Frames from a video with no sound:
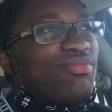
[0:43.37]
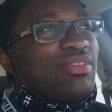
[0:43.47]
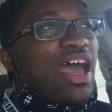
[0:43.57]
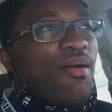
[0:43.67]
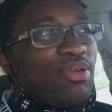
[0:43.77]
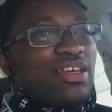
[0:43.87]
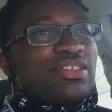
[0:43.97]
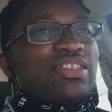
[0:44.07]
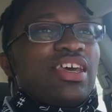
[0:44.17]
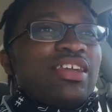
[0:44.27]
That being
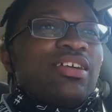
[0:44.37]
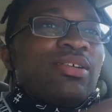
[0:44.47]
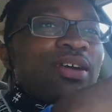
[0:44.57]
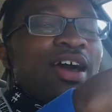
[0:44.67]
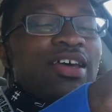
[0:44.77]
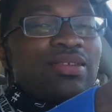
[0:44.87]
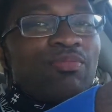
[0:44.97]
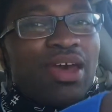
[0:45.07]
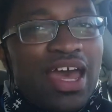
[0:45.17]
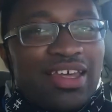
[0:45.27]
said, though, guys, I'm
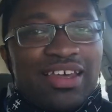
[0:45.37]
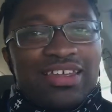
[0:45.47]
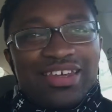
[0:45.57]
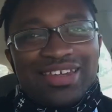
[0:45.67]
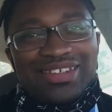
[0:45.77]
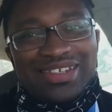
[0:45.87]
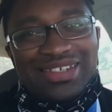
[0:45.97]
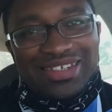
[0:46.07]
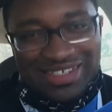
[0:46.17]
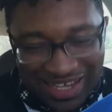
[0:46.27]
back again
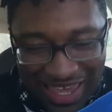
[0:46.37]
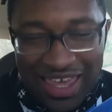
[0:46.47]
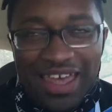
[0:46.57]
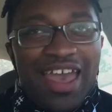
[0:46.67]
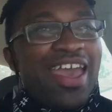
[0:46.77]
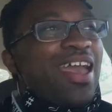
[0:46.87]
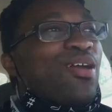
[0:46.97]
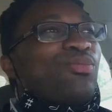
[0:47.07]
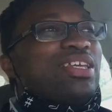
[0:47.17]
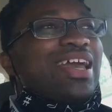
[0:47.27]
today,
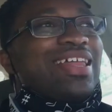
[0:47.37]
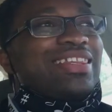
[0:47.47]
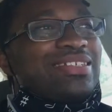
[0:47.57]
and we got the